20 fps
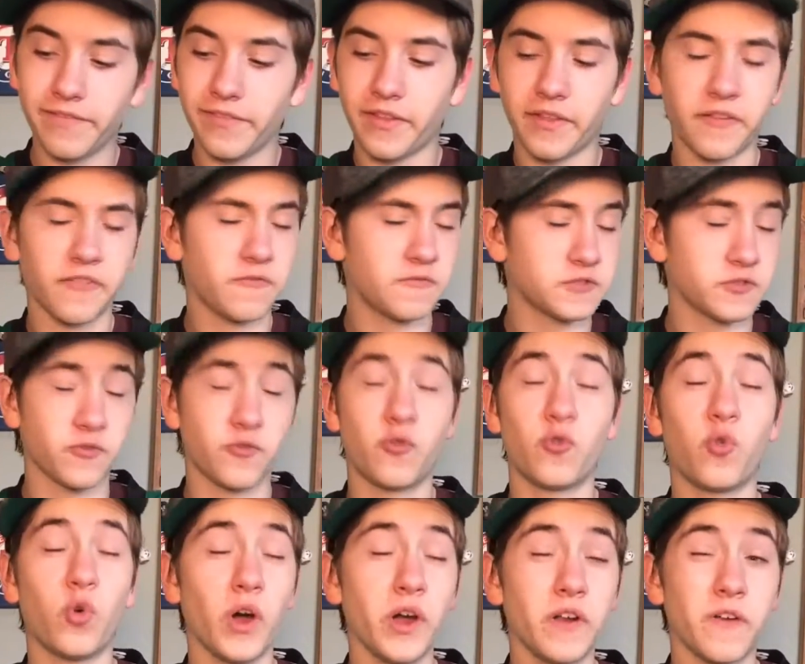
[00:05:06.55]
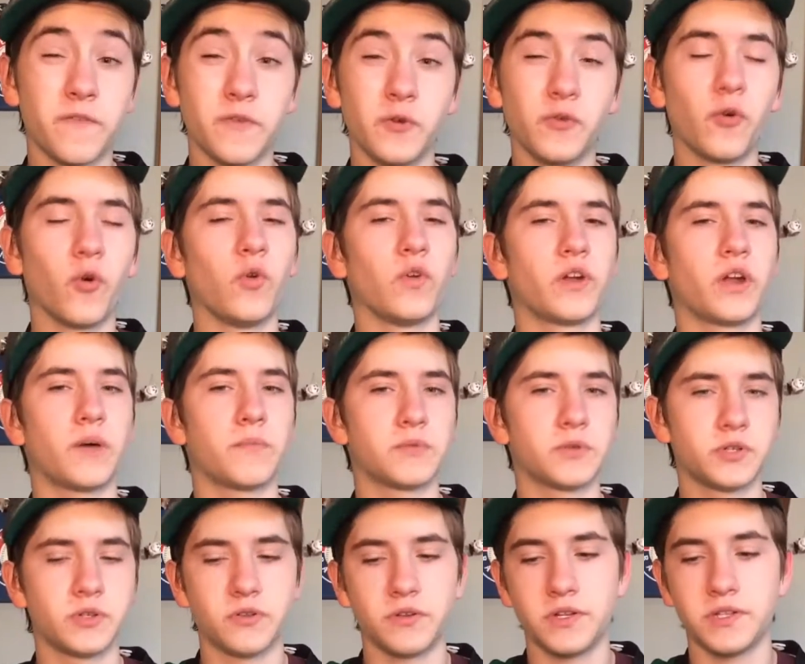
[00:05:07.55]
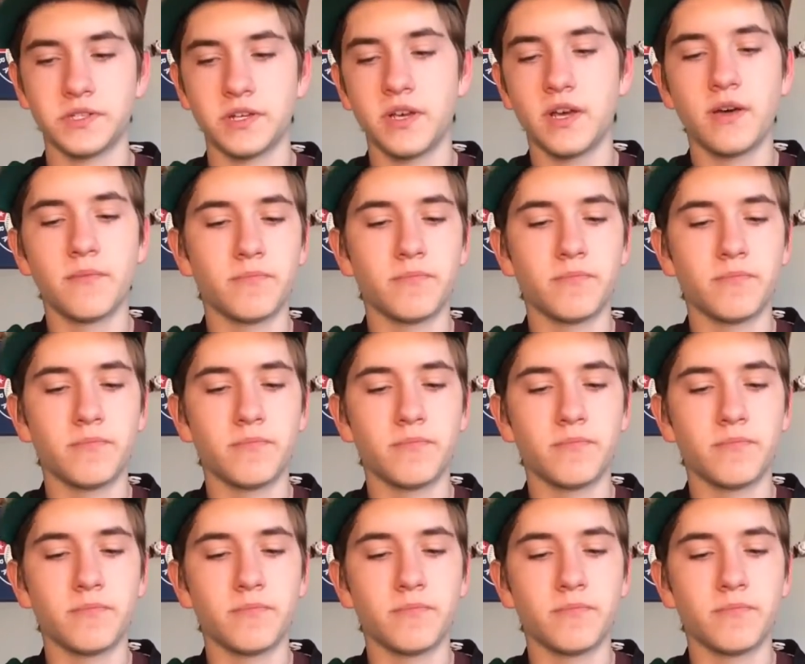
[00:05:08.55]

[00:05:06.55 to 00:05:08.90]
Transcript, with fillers: there was a, quite a few golden opportunities,